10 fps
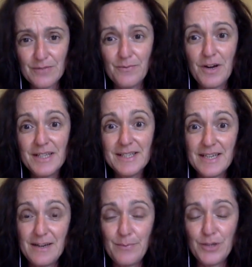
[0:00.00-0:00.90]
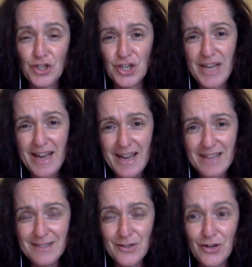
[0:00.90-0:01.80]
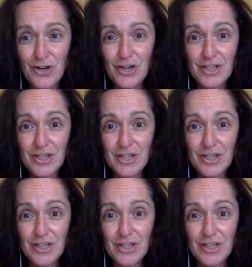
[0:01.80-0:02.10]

mindset, but she has got